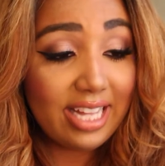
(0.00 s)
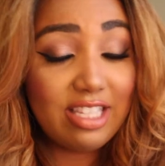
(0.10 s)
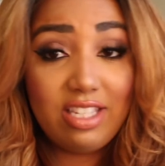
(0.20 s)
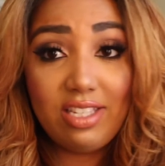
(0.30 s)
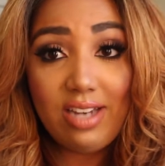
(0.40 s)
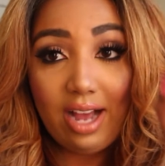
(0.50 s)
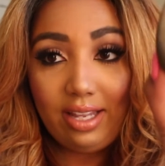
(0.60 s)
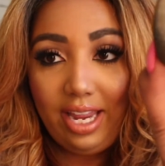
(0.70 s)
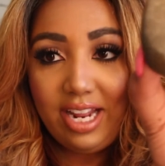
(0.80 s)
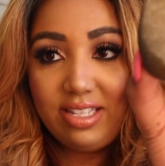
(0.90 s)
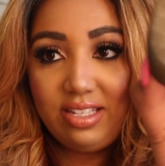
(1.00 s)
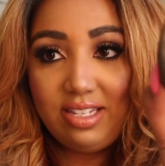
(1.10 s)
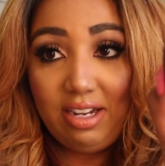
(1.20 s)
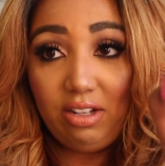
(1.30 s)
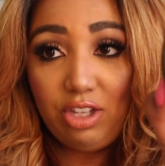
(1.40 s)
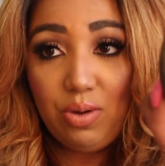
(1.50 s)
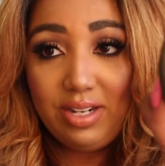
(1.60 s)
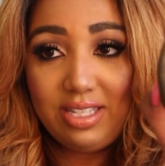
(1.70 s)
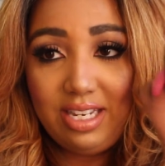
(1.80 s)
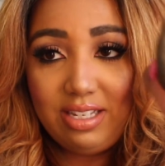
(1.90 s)
gets stuck. Like, it's still, you
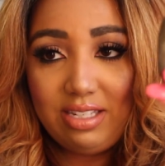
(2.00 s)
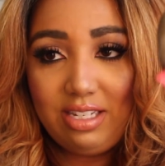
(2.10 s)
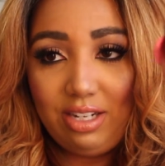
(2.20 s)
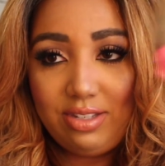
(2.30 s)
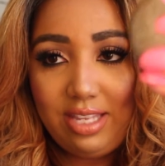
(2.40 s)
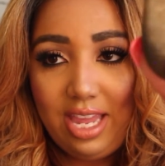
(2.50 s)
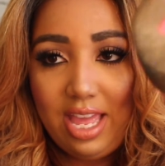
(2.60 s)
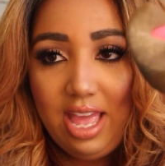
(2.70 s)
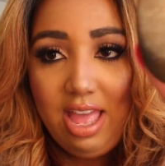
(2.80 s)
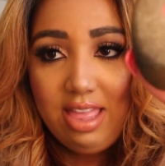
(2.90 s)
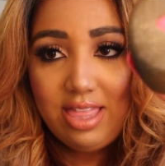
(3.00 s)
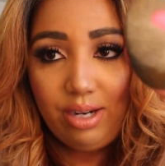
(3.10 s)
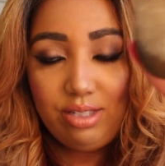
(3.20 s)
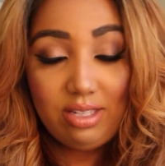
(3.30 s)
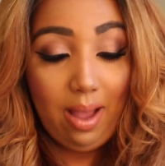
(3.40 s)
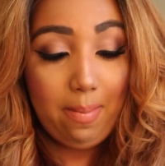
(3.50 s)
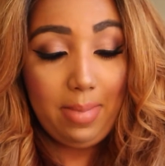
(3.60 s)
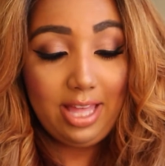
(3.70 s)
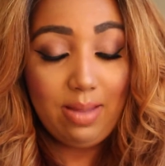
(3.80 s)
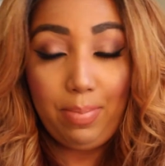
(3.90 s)
can still see there's some
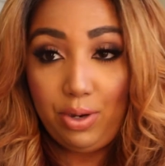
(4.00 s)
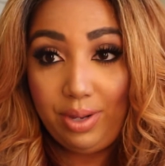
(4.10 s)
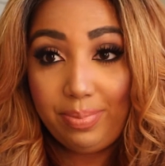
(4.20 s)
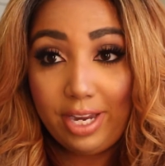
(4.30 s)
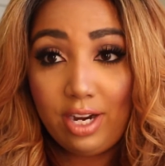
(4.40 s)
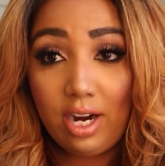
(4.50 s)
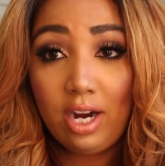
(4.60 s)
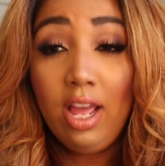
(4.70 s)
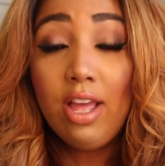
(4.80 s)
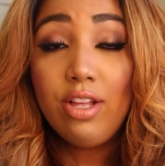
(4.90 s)
in the Beauty Blender.